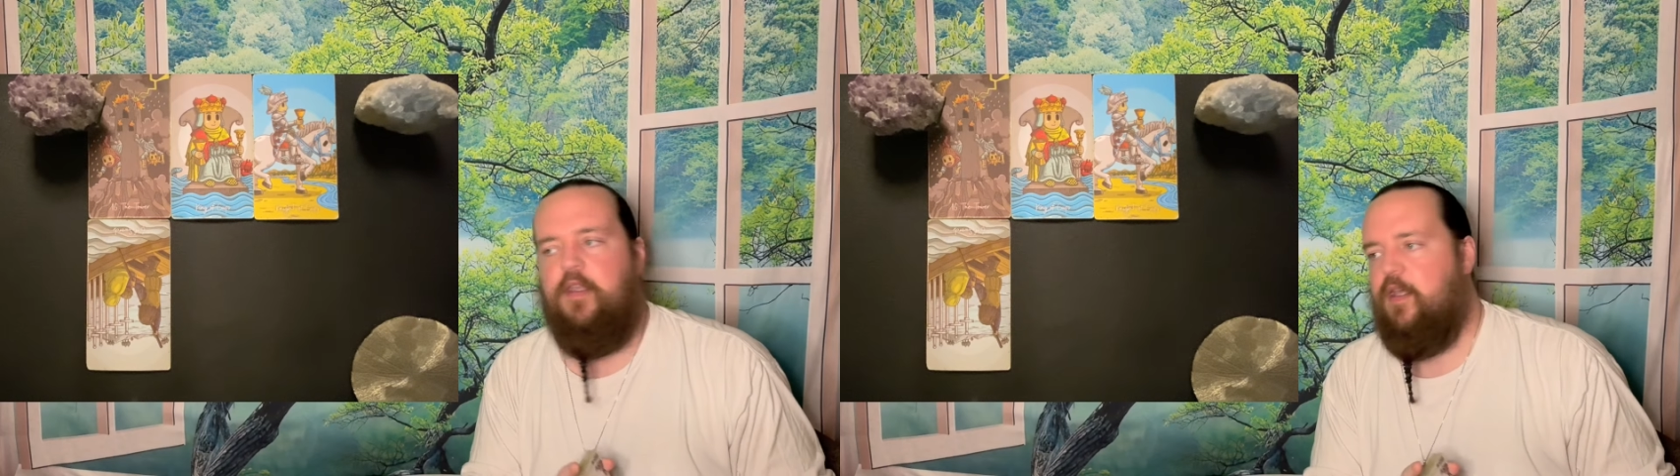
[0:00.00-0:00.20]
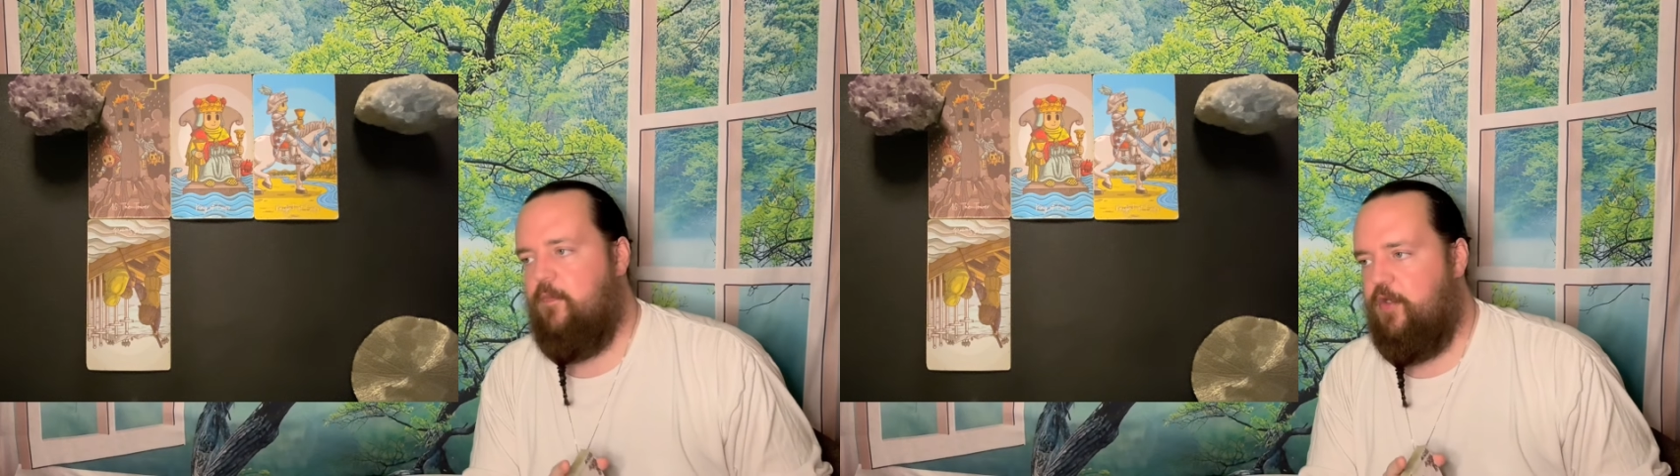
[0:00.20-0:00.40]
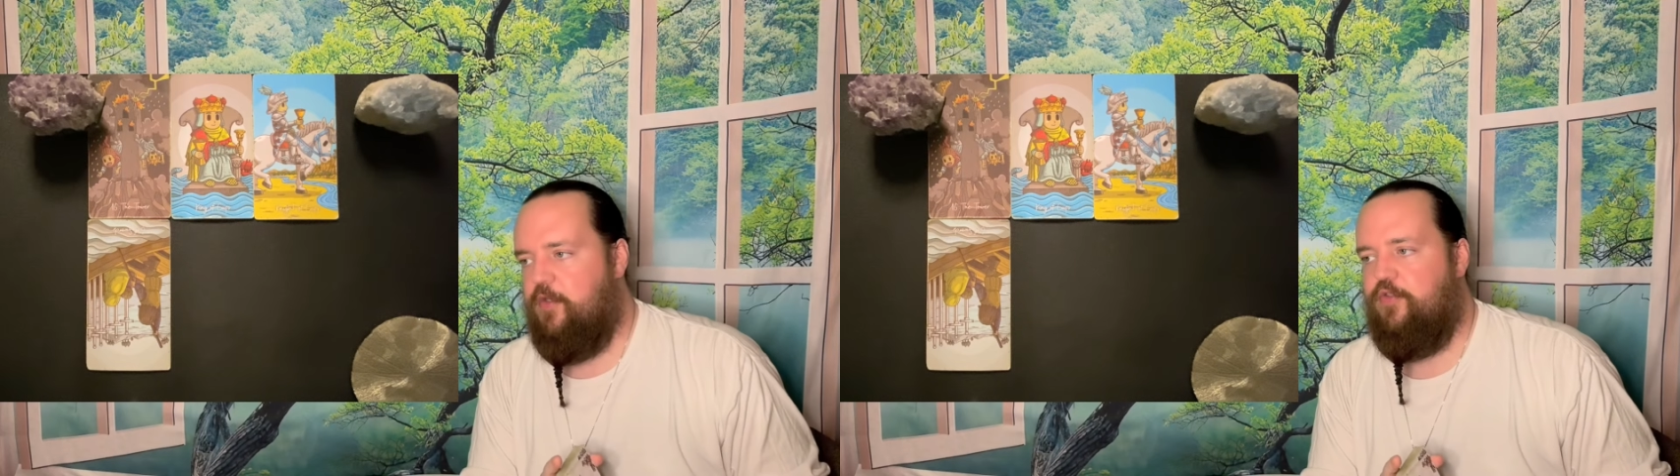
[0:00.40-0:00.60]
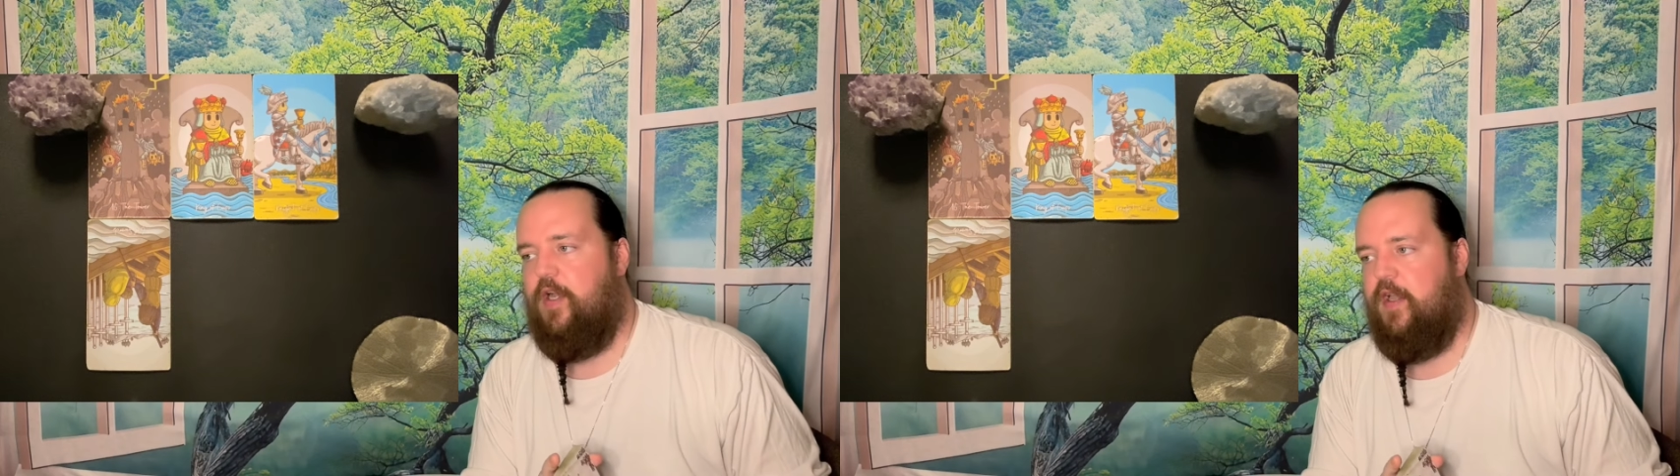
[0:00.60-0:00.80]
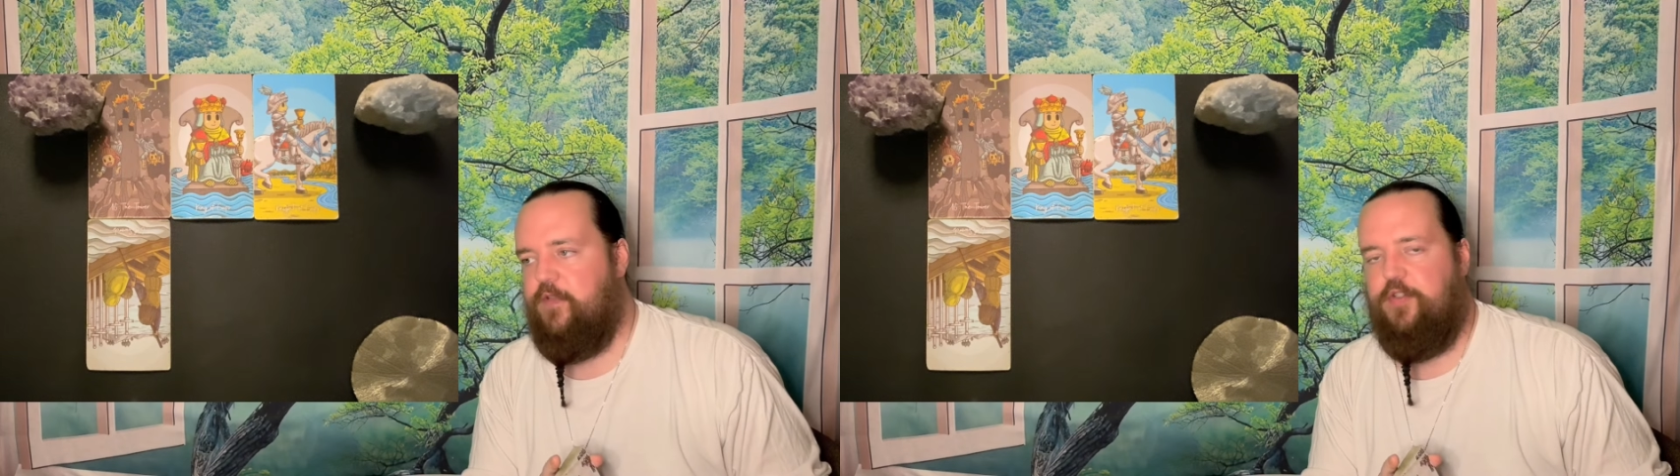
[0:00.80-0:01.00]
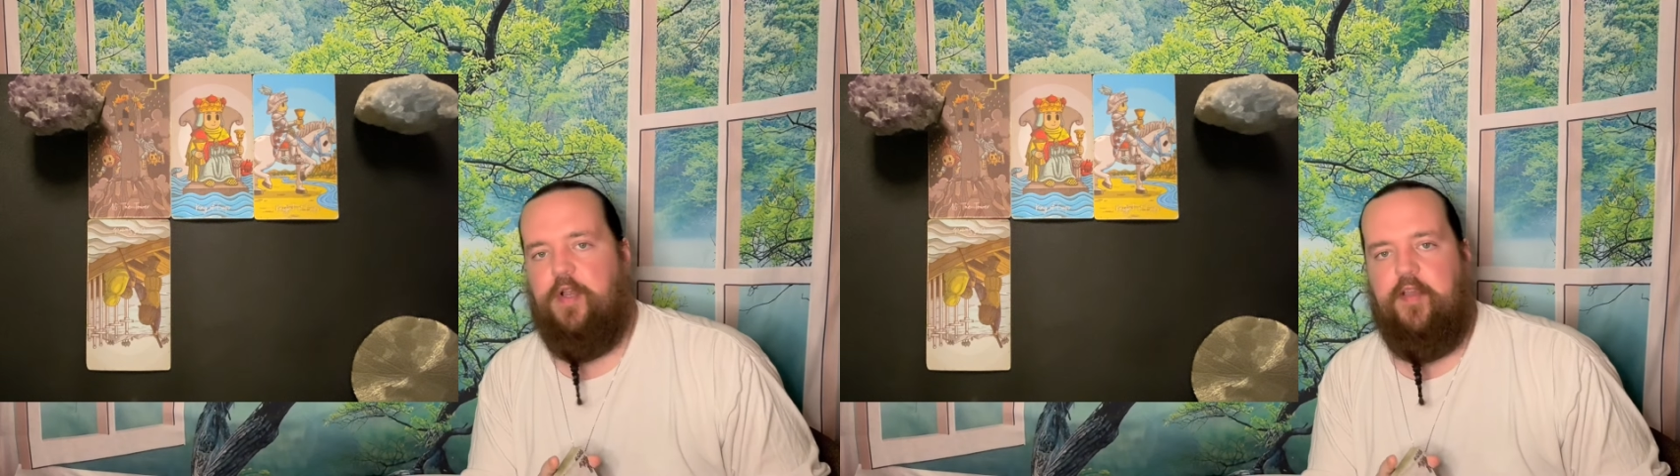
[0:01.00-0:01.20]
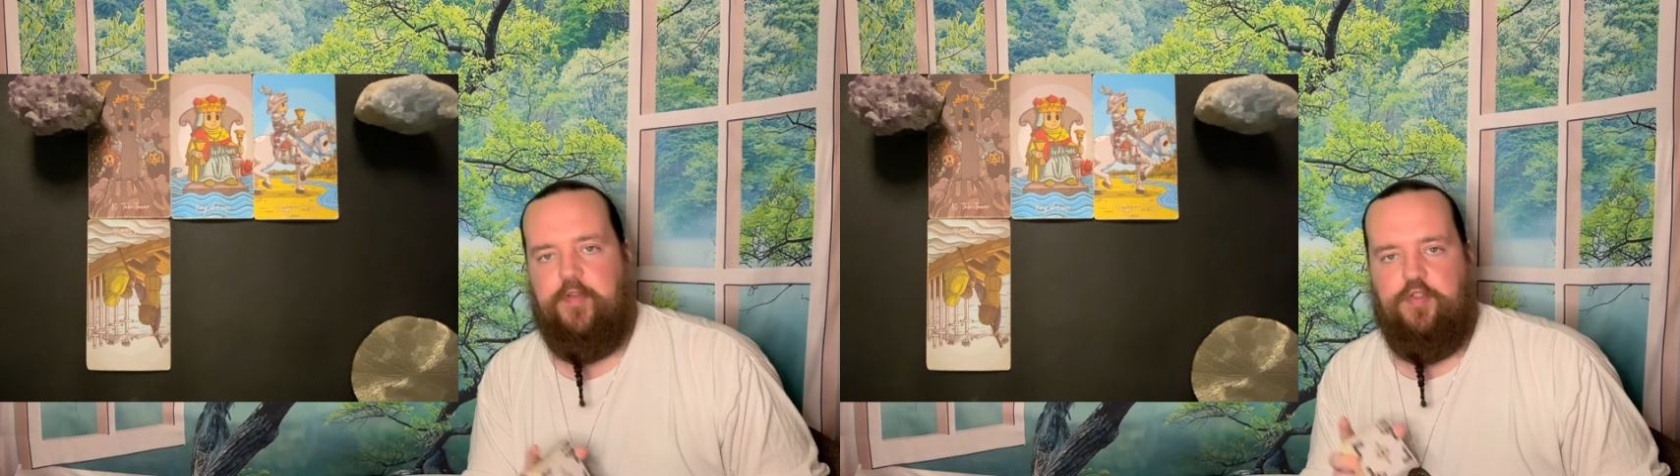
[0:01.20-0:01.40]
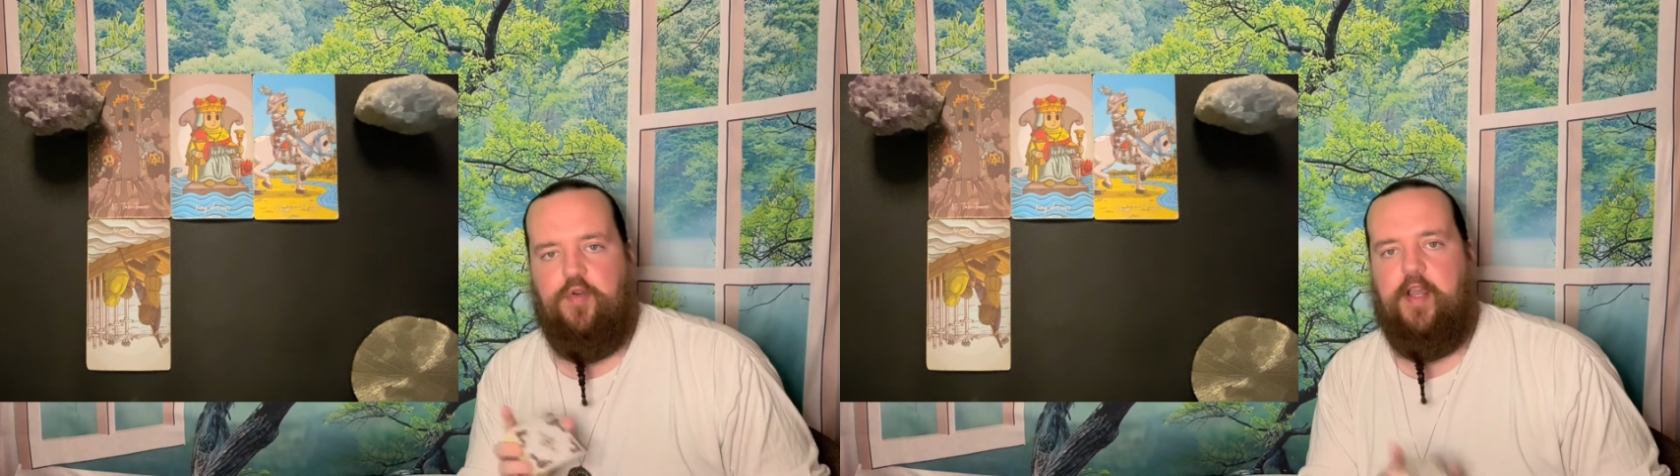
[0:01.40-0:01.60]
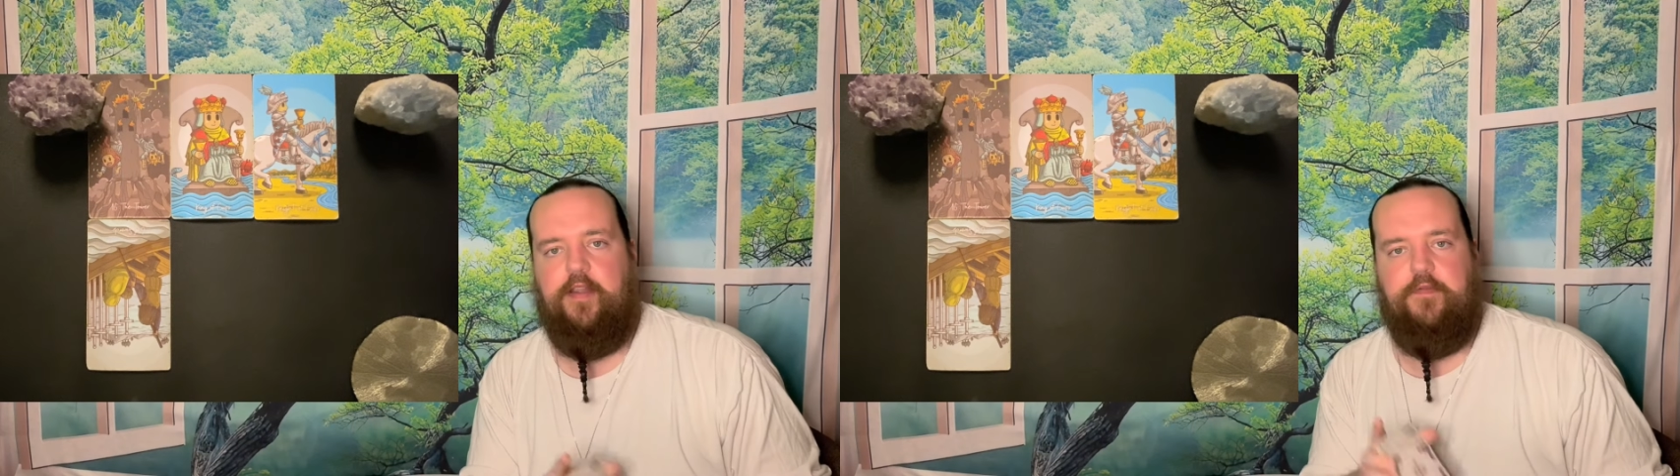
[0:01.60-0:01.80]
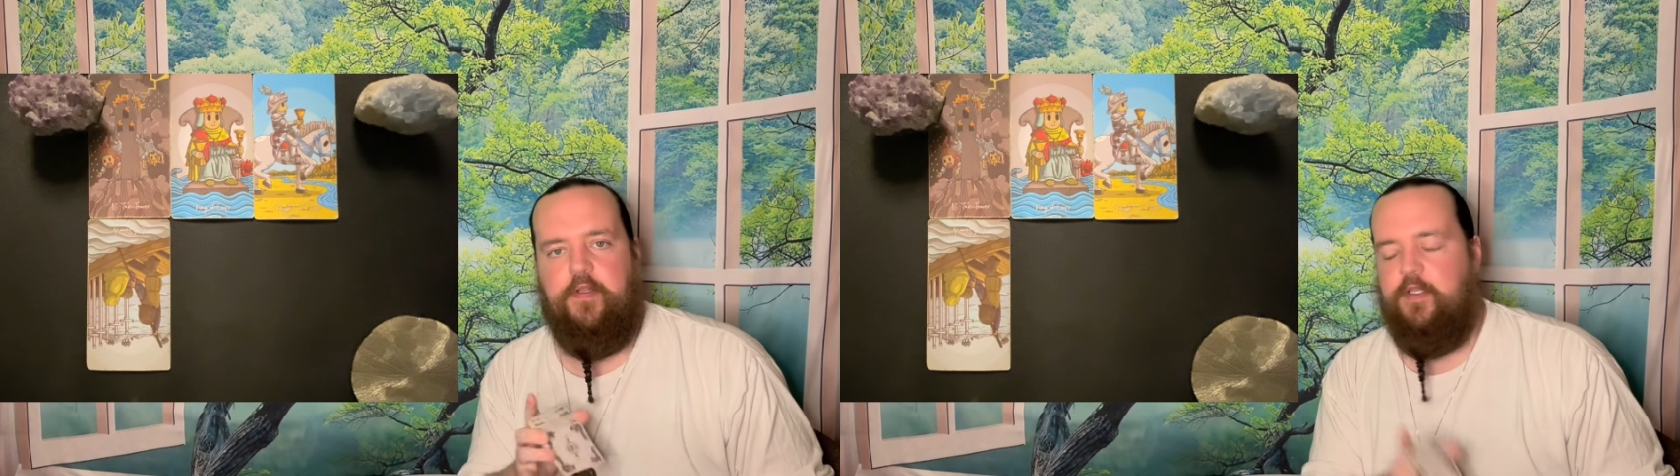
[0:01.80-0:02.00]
And I'm going to drive and drive and drive.